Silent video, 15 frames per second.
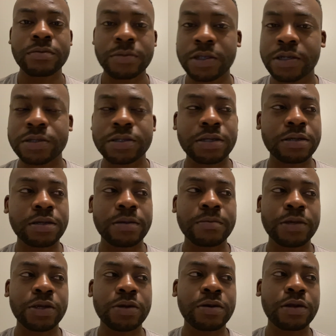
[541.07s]
Cause like I mean,
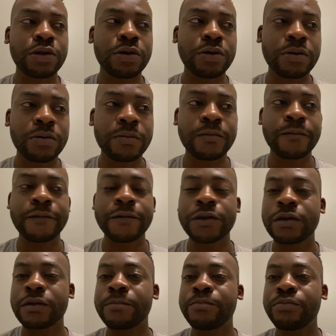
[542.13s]
you can you
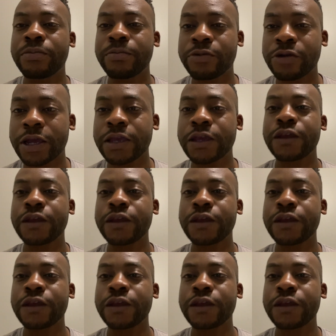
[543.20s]
can break